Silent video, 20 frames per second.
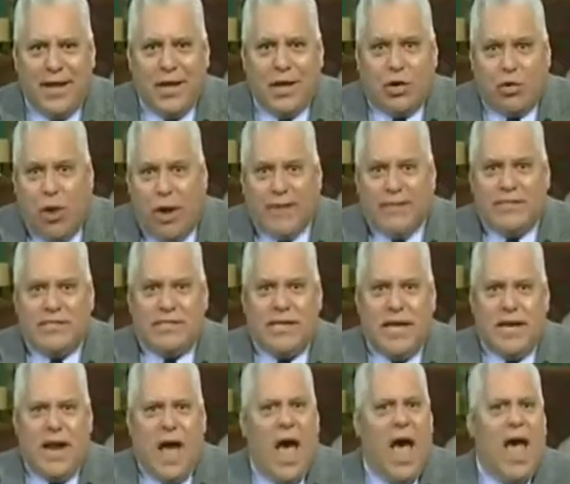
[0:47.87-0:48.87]
Christ
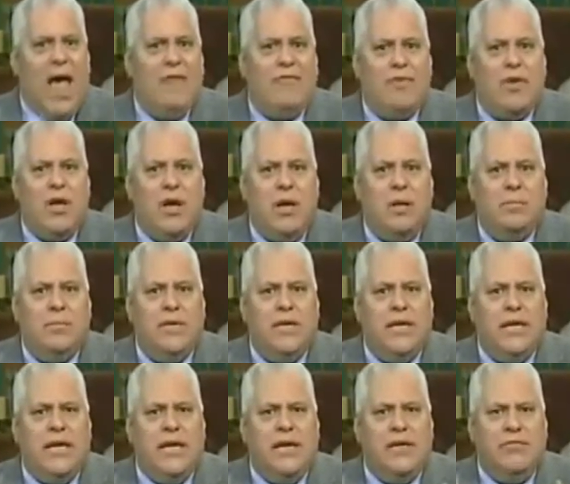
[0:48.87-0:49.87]
said, "I've come to
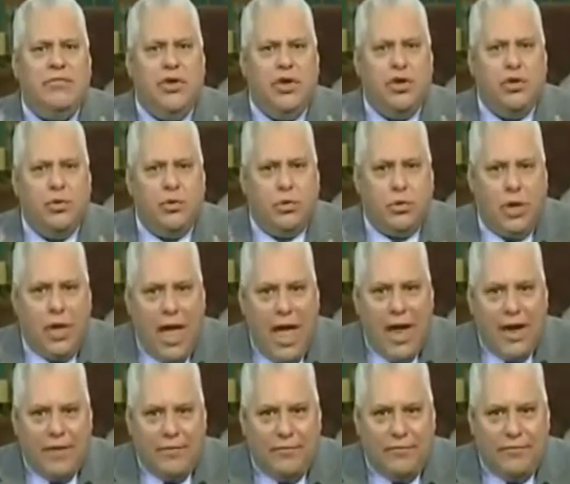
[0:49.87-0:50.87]
give you
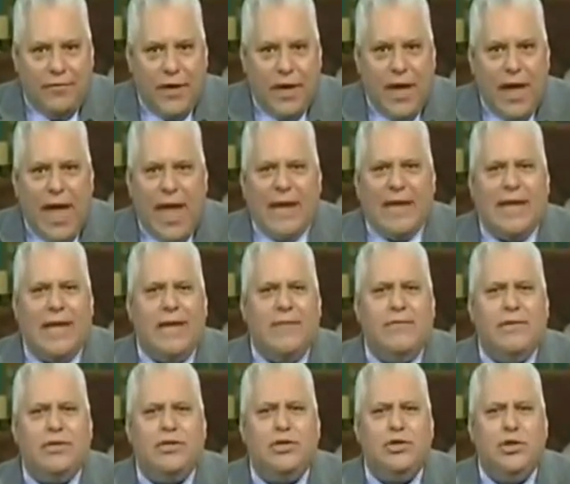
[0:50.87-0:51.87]
life and give
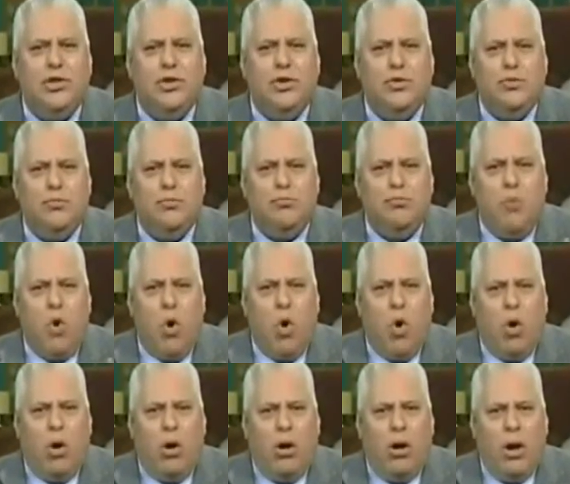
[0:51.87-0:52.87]
it to you
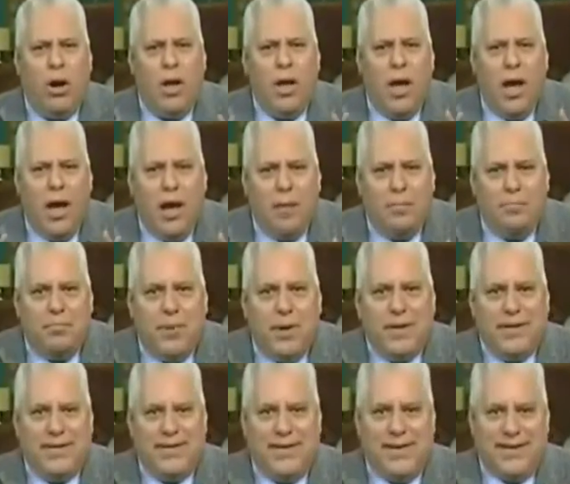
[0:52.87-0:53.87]
more
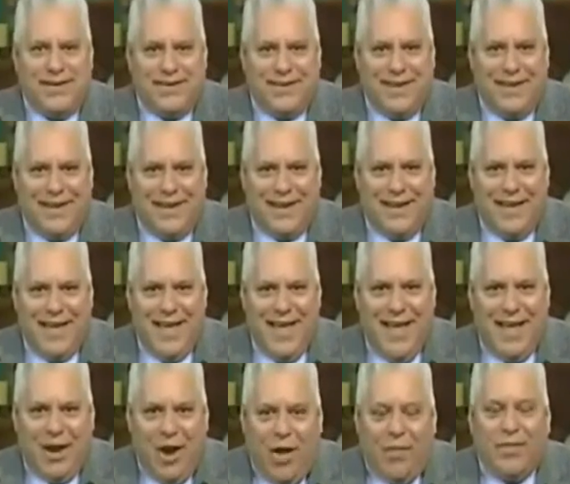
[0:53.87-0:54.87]
abundantly."
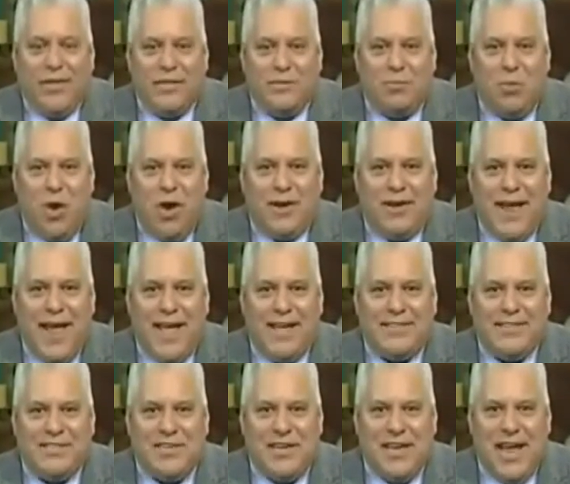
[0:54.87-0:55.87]
And on this
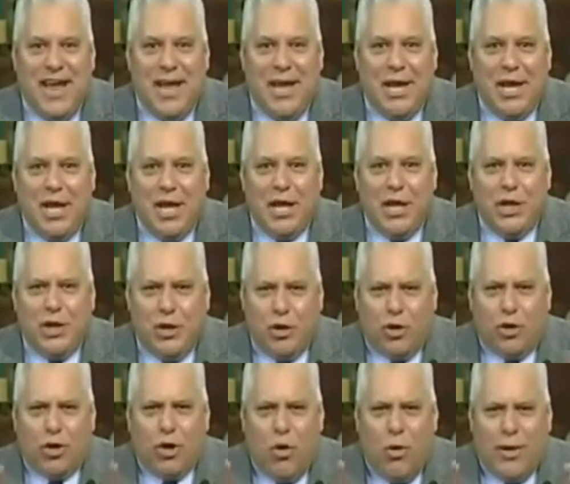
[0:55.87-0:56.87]
broadcast today,
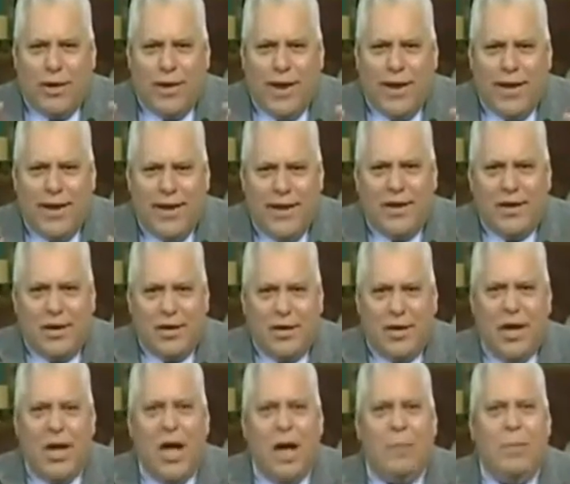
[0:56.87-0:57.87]
you're going to hear
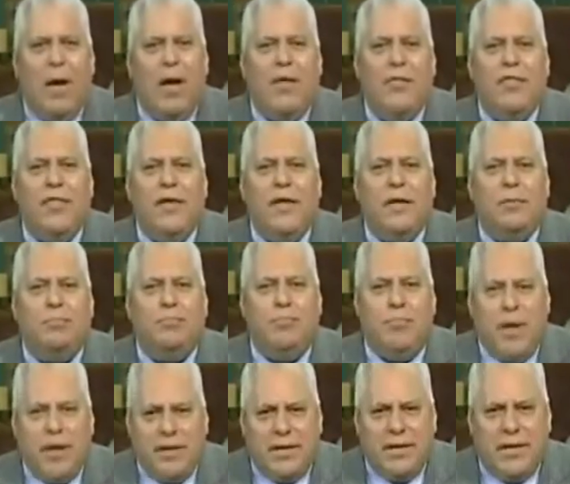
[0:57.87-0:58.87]
about the
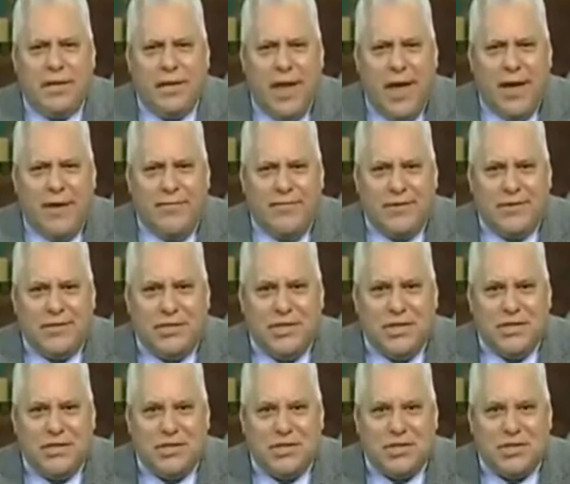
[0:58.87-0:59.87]
abundant life in
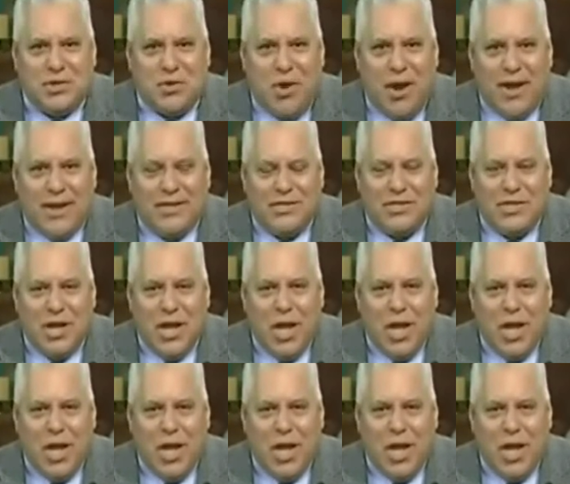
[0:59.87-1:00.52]
Jesus Christ.